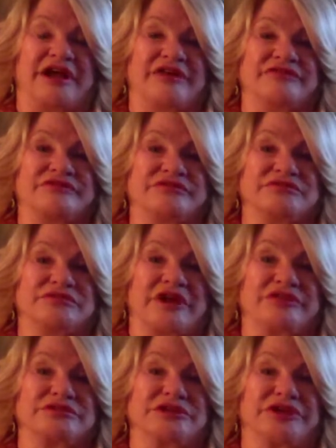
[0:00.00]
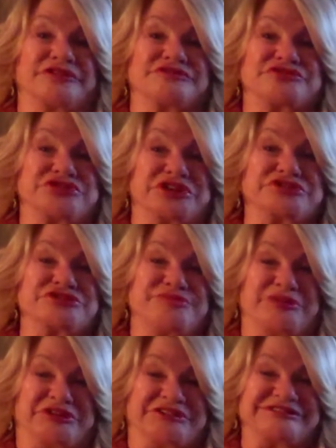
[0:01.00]
have rather a lot of
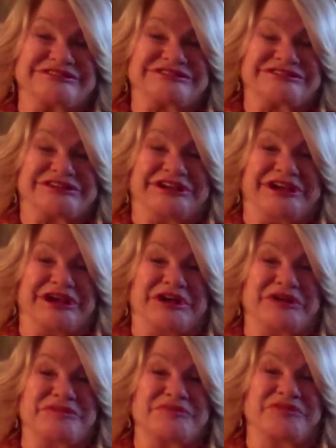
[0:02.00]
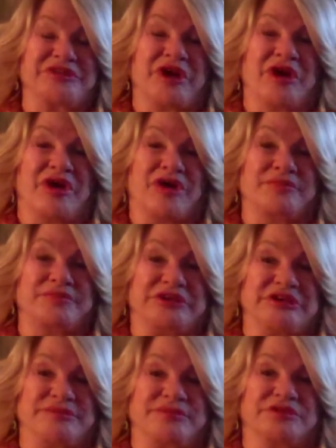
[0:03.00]
judgment um, on
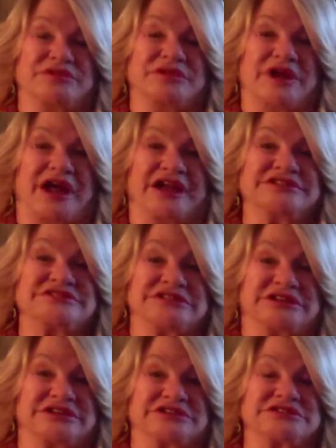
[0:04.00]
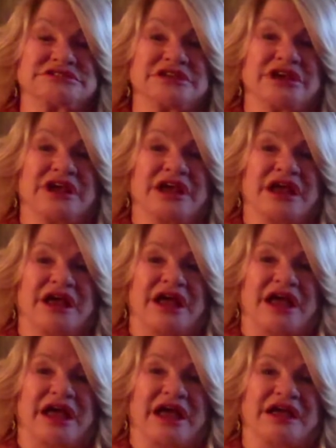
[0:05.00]
people. I did.
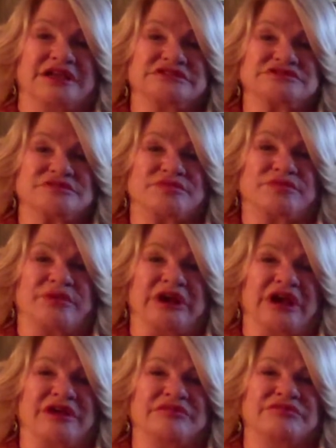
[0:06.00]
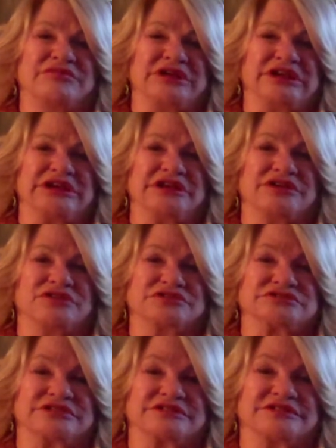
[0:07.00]
And when I really
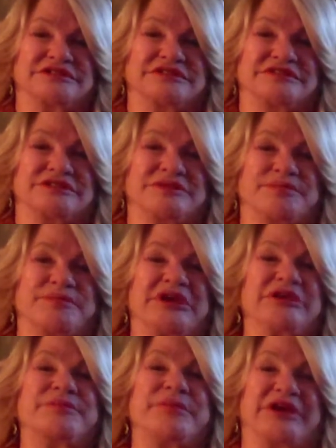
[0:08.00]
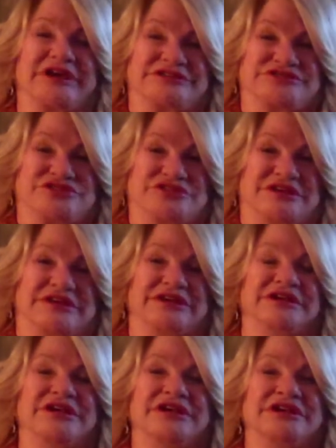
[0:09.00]
looked at the big picture,
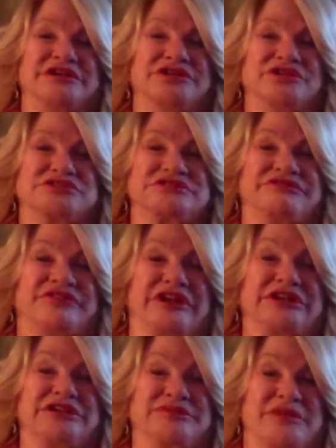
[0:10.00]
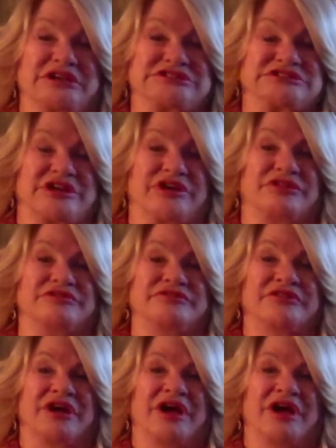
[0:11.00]
not defending myself,